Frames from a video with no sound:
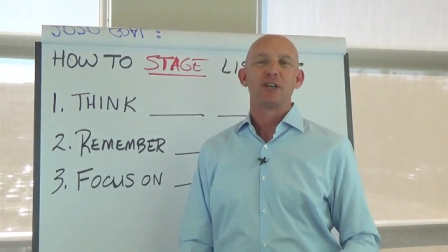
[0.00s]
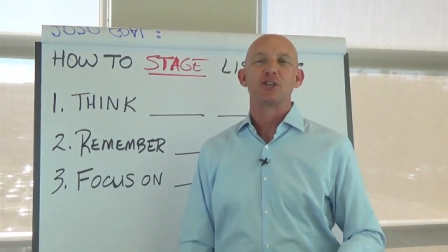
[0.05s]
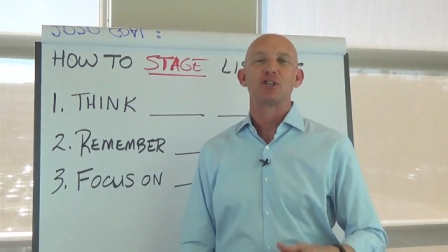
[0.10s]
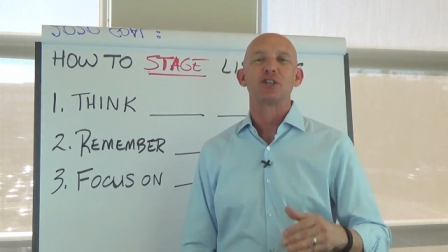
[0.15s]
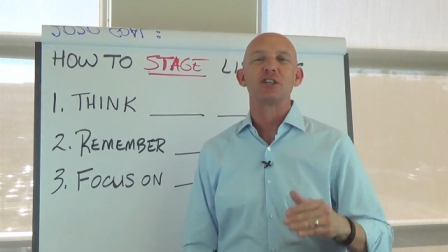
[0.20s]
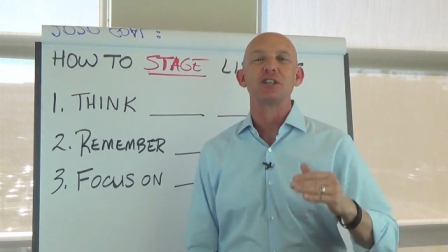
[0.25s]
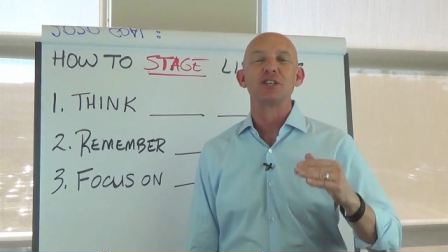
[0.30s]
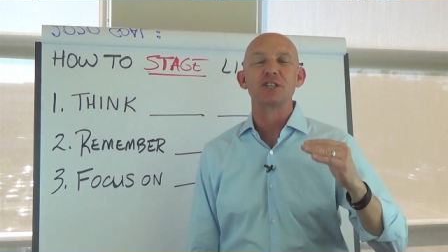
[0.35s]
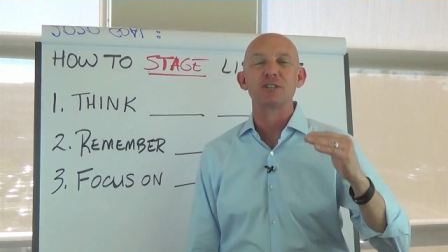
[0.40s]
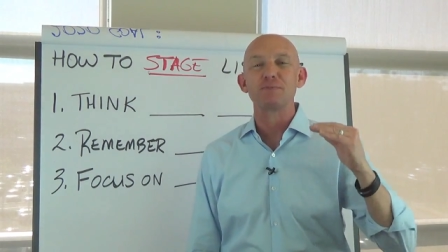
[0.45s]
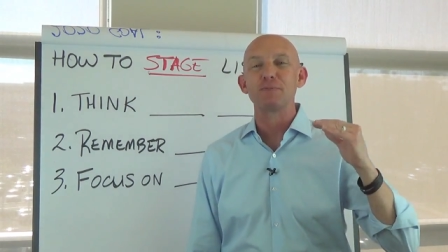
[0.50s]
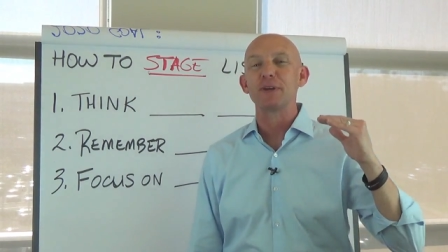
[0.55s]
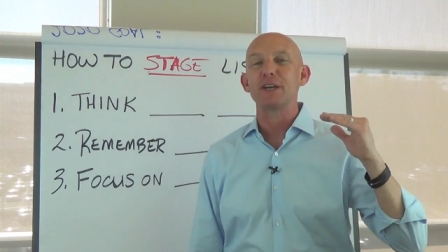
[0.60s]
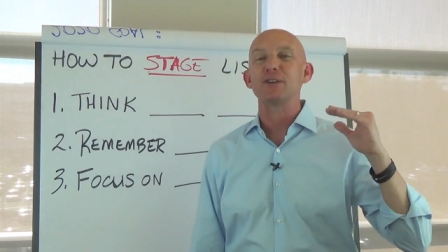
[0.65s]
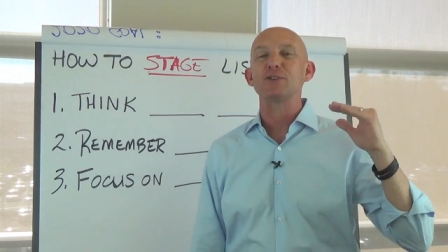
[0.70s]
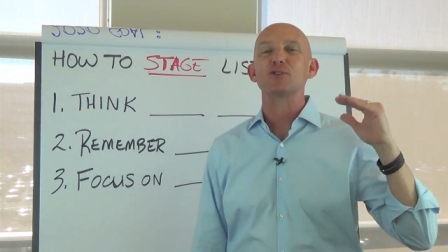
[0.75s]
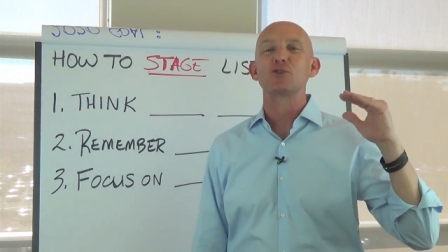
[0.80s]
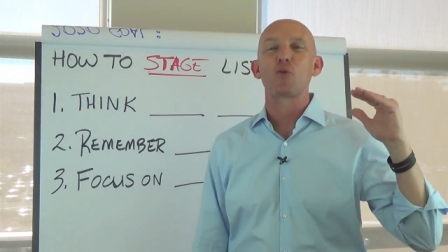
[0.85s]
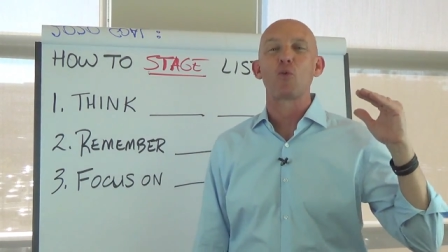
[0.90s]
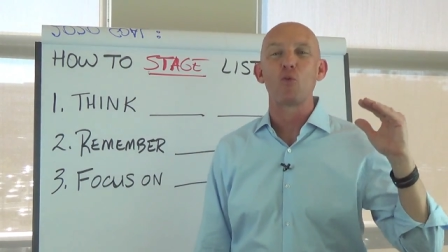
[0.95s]
she
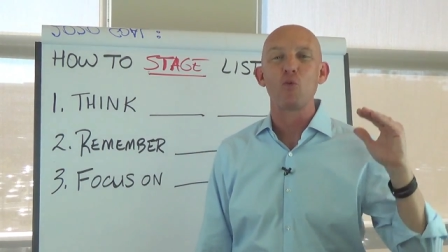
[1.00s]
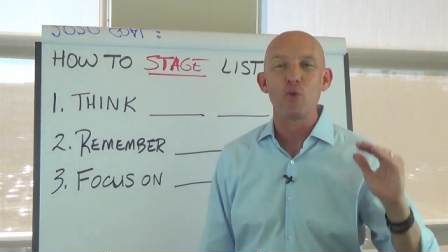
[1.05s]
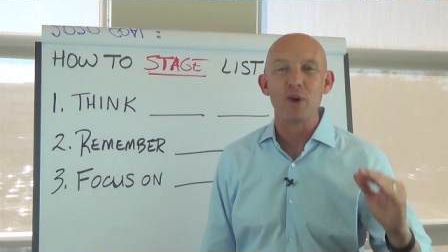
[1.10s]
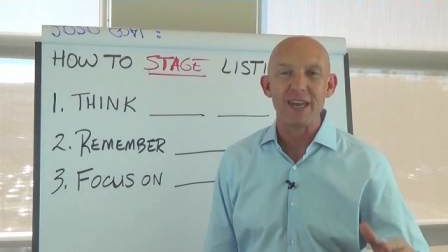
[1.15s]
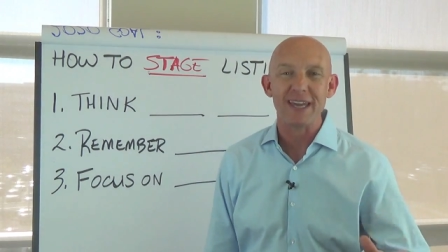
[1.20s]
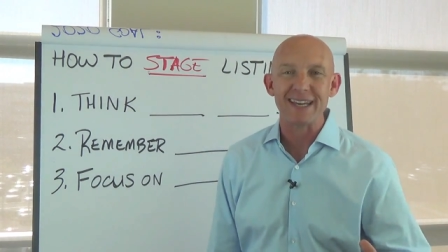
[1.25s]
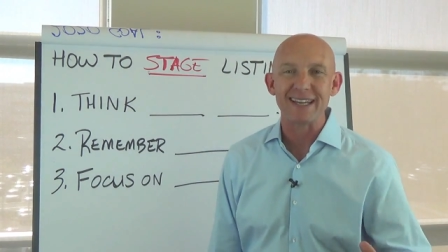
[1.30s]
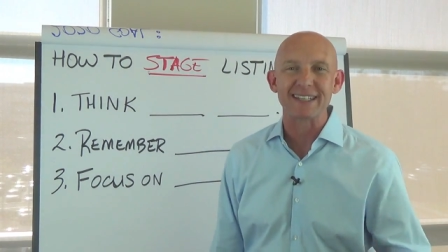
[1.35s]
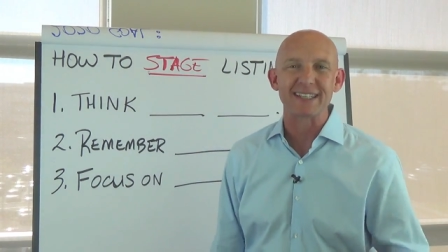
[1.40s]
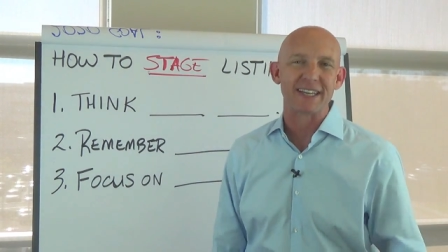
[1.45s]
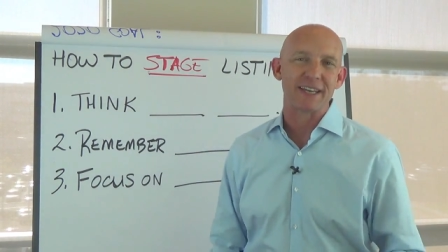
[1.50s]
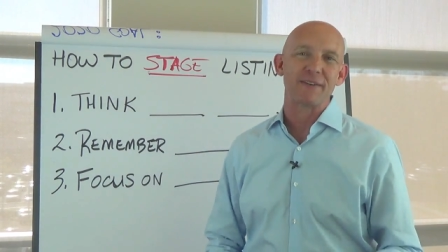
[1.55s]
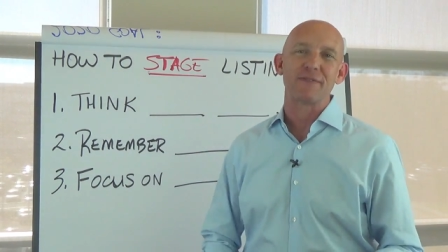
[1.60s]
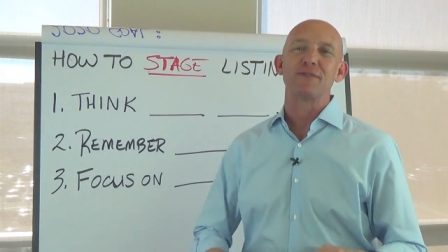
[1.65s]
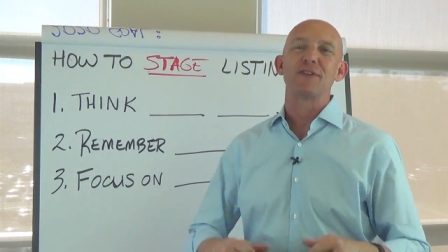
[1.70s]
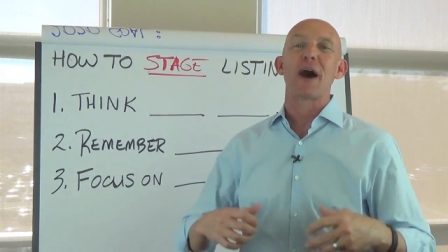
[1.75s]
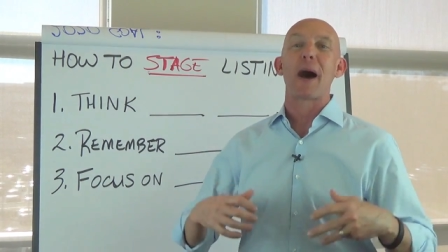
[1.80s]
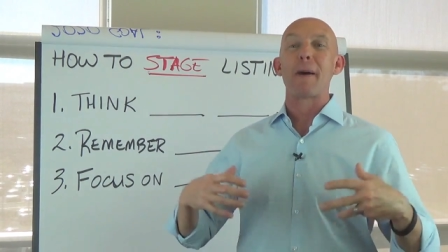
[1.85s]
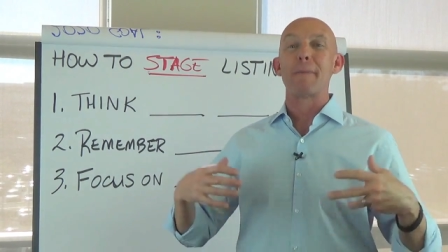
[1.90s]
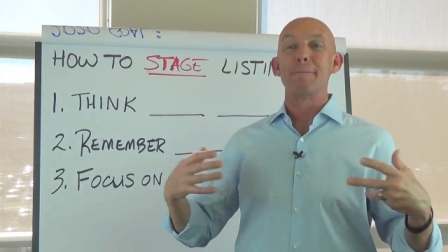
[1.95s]
spends weeks, if
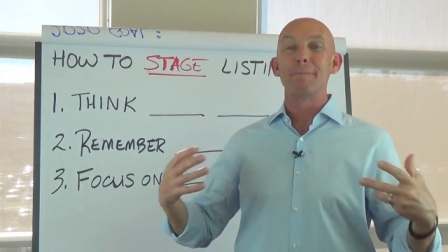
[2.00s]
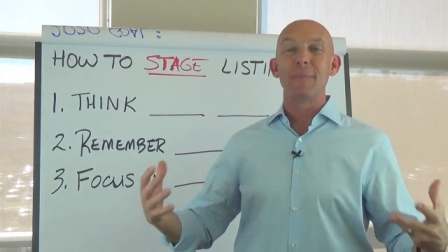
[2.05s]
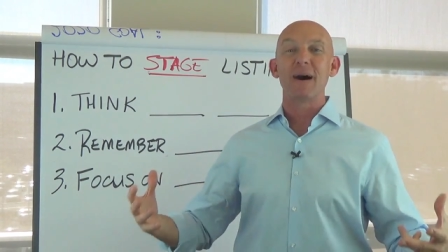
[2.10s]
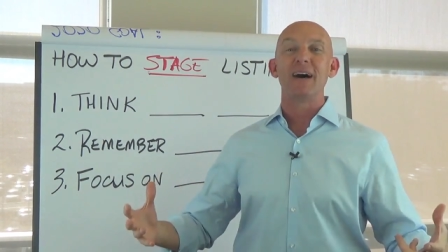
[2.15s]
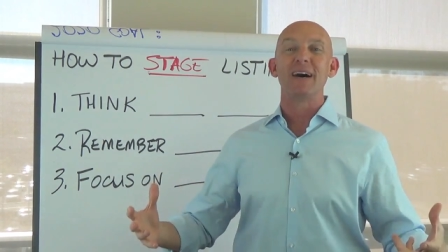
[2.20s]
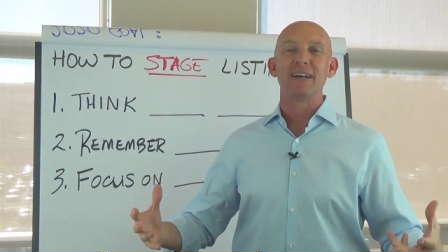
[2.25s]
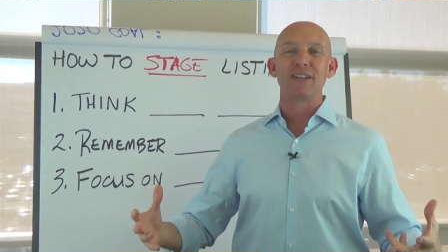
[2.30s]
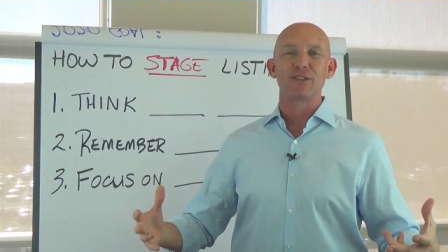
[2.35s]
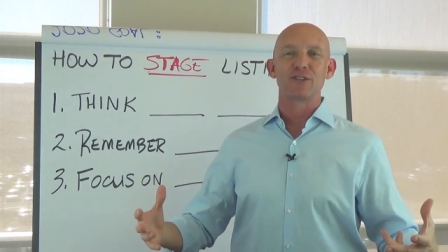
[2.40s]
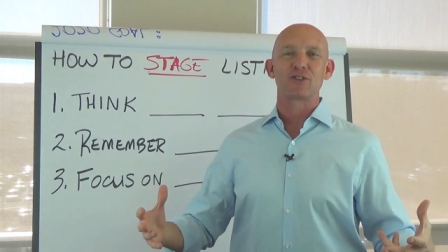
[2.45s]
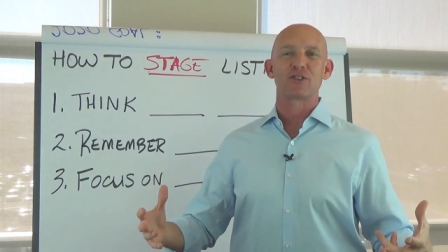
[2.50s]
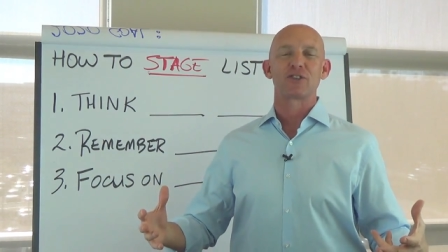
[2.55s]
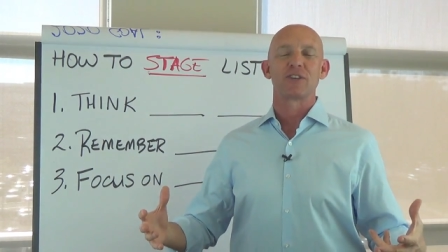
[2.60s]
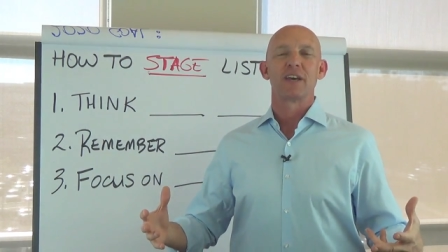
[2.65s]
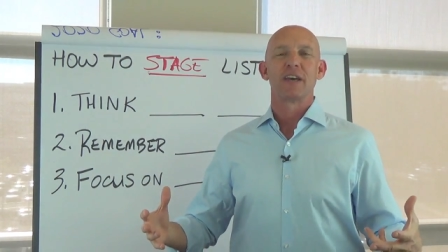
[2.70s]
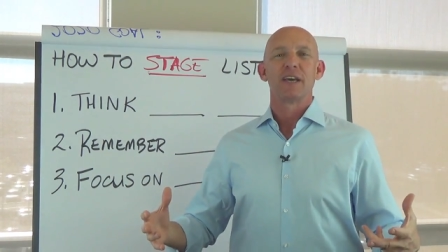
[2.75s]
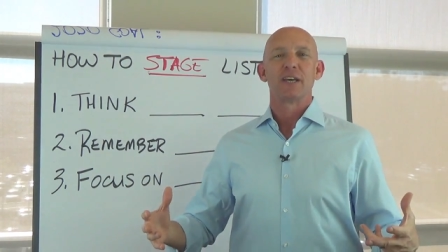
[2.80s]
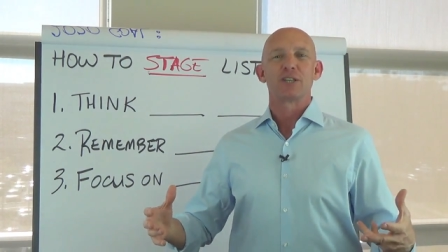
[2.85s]
not months,